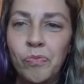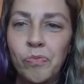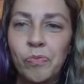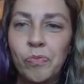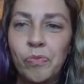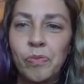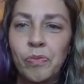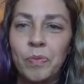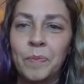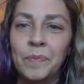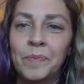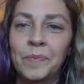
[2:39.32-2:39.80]

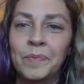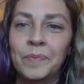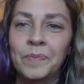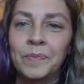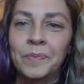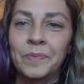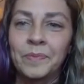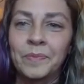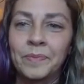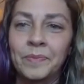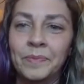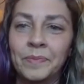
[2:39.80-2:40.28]

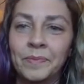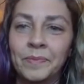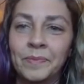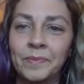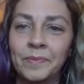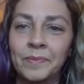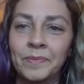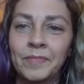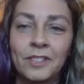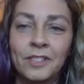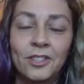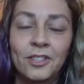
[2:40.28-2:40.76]

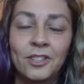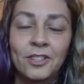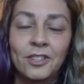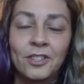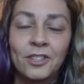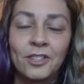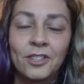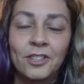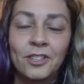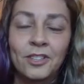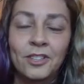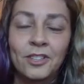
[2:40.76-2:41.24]

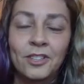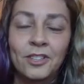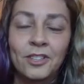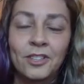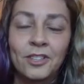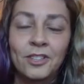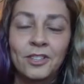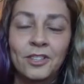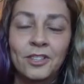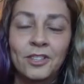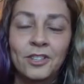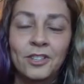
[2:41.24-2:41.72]

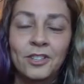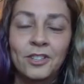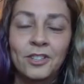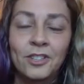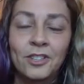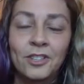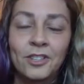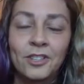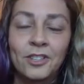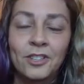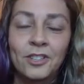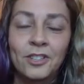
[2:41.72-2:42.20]

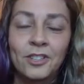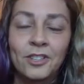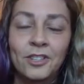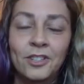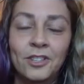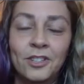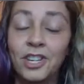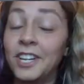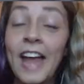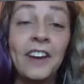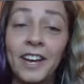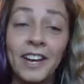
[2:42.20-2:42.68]

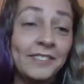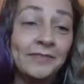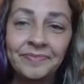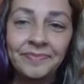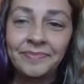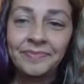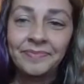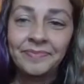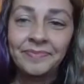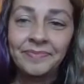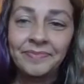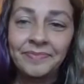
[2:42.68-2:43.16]

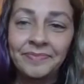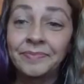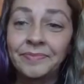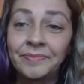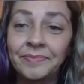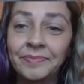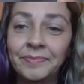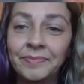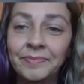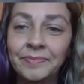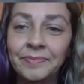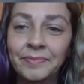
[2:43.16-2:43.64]

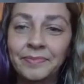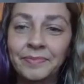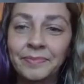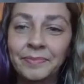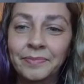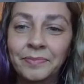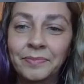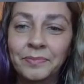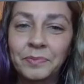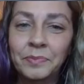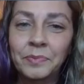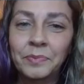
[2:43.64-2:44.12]

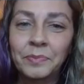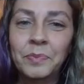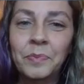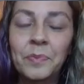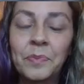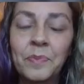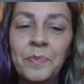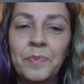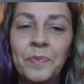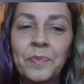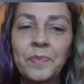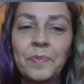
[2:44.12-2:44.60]

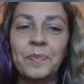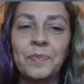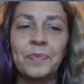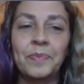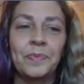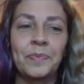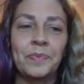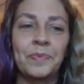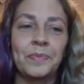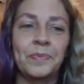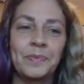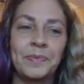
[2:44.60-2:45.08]

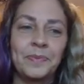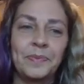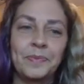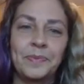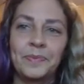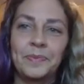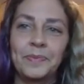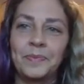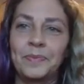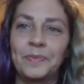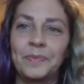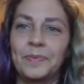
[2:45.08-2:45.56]

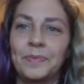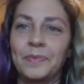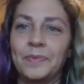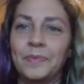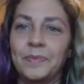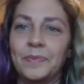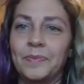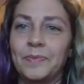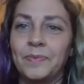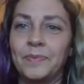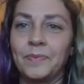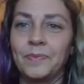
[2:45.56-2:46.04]

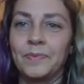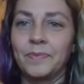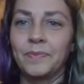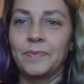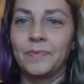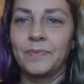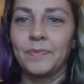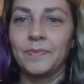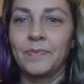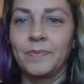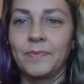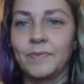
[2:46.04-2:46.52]

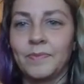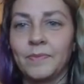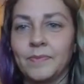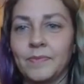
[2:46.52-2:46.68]
[no speech]